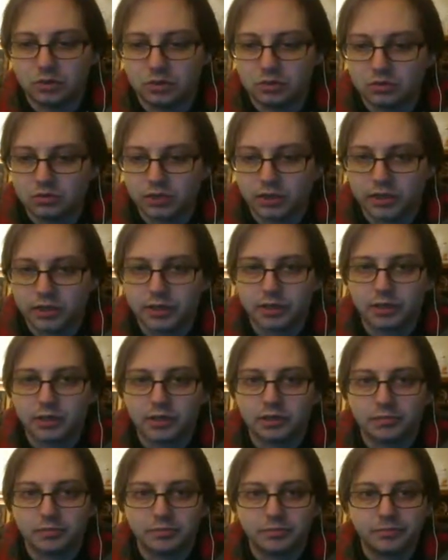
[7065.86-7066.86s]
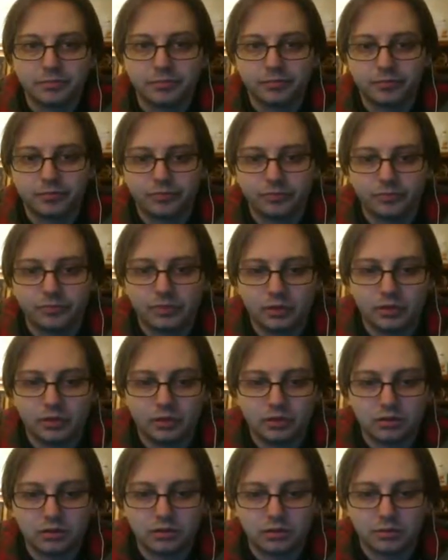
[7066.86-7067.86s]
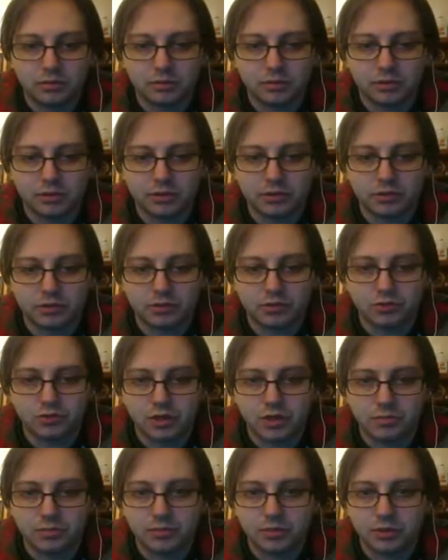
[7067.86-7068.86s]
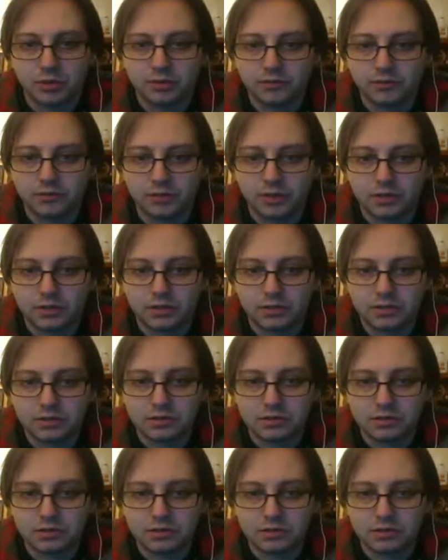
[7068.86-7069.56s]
Okay. Play the drop right fast.